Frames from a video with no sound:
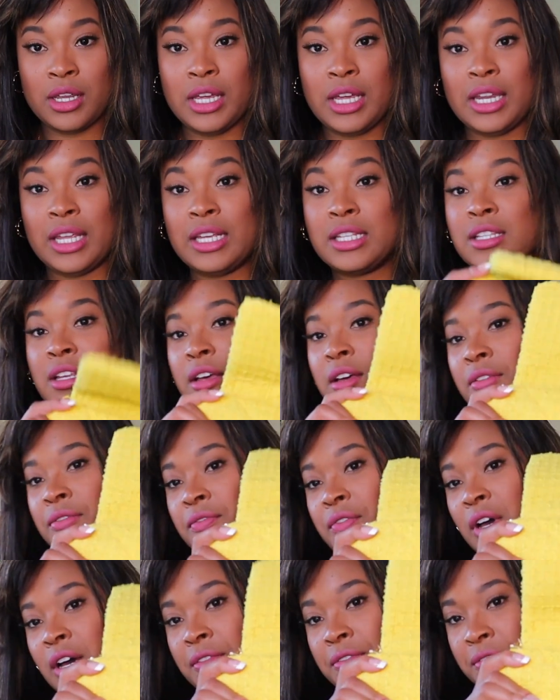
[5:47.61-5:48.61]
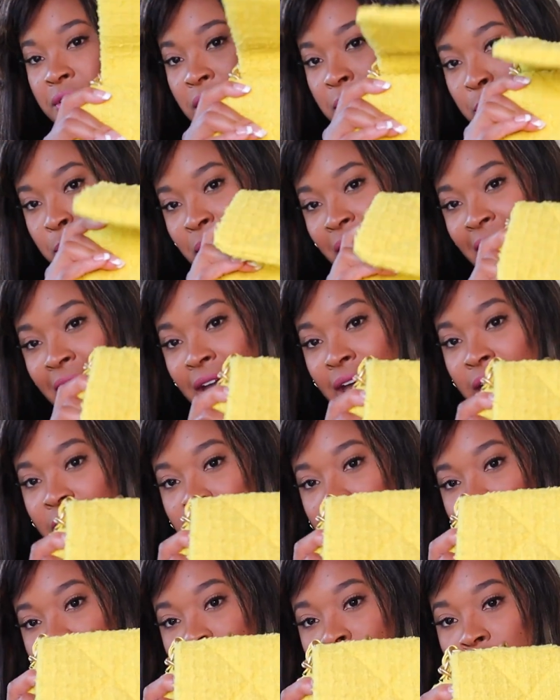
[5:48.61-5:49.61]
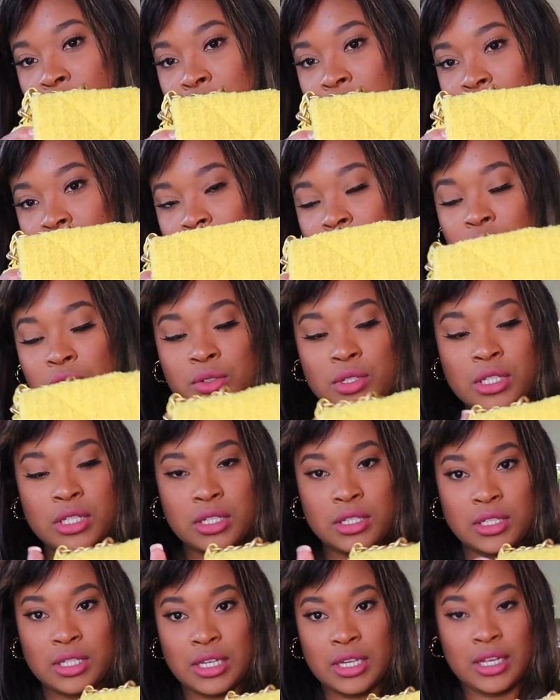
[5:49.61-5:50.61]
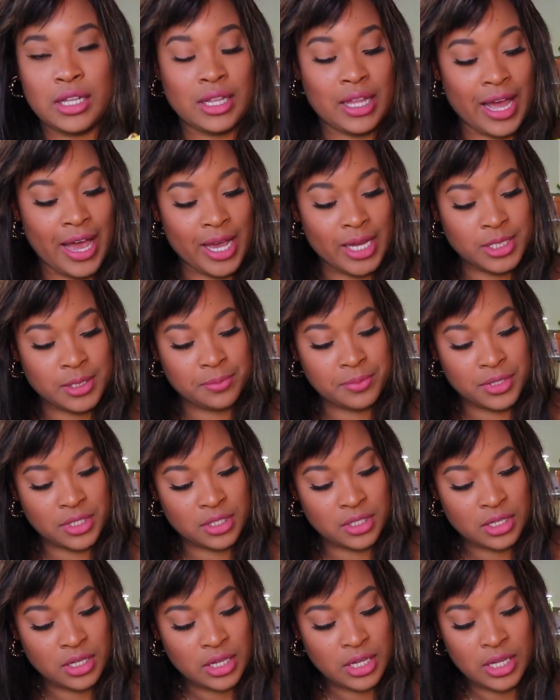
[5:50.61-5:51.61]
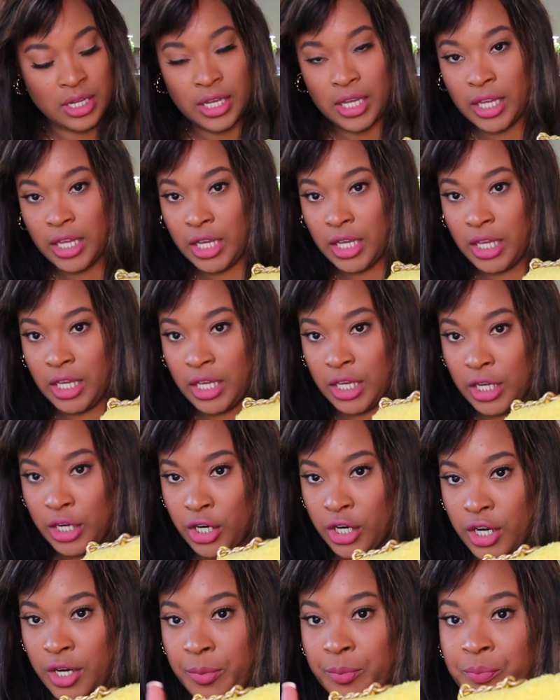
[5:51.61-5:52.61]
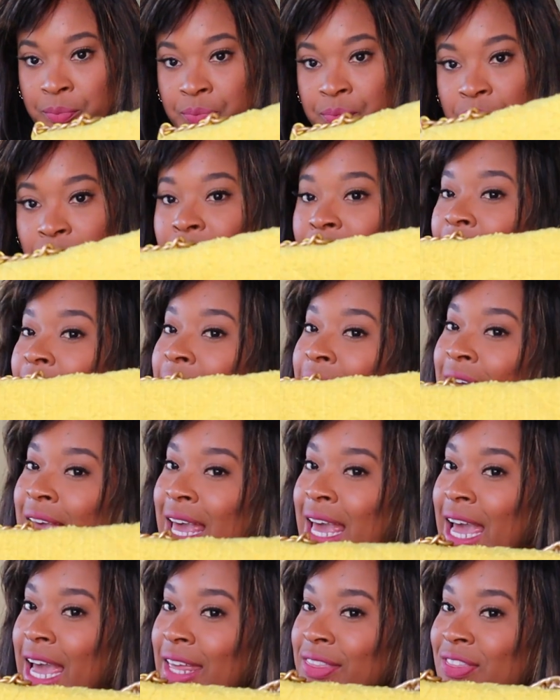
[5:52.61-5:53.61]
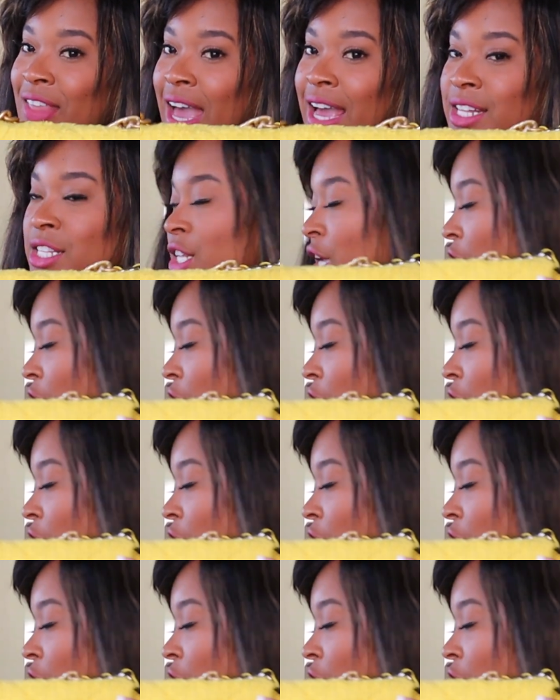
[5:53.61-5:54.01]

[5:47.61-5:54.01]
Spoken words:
it is a flip bag, so it closes and clasps here. And that's